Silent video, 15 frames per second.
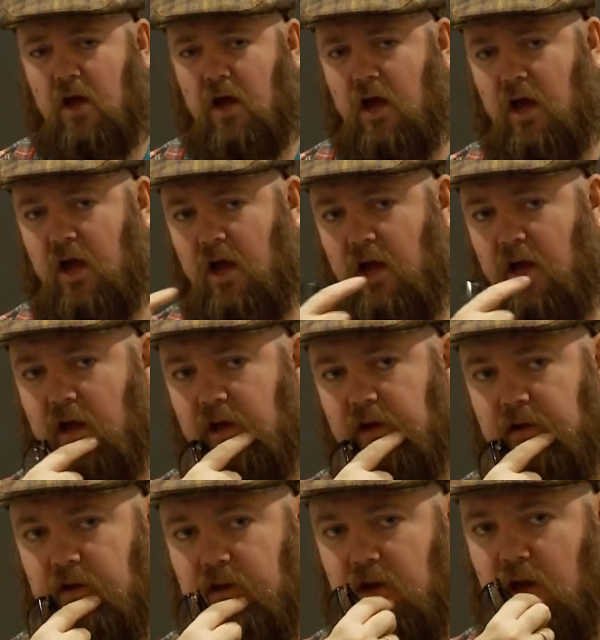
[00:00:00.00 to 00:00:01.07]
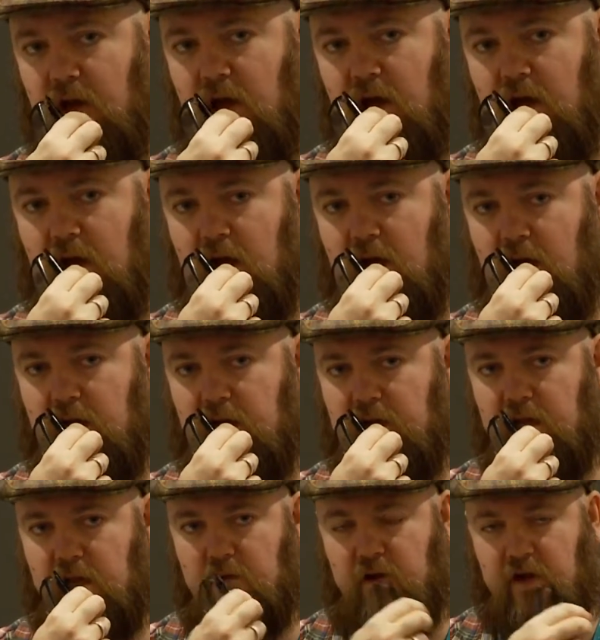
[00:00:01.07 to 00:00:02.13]
and you
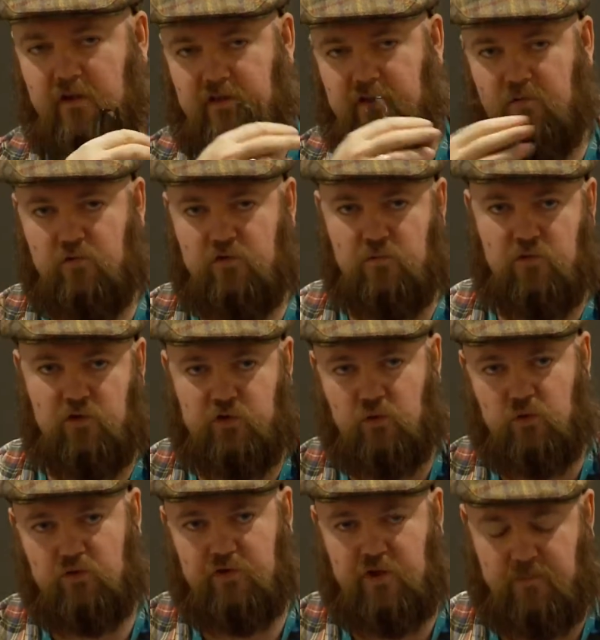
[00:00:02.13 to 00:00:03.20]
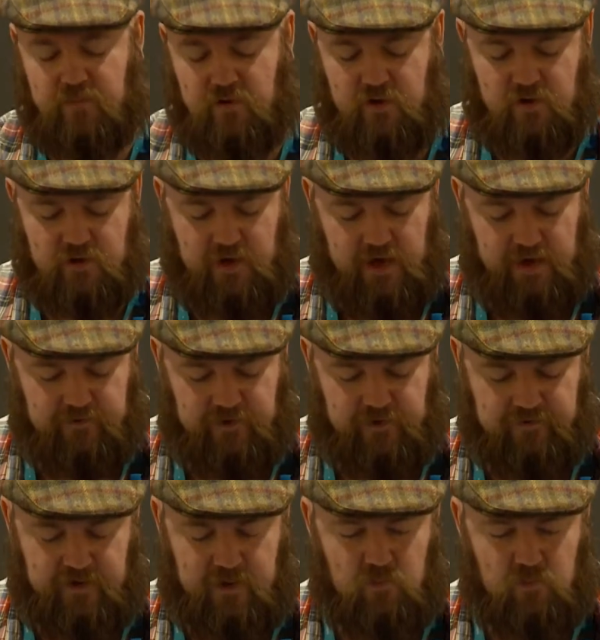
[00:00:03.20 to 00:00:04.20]
know, everything was on my doorstep but couldn't access it.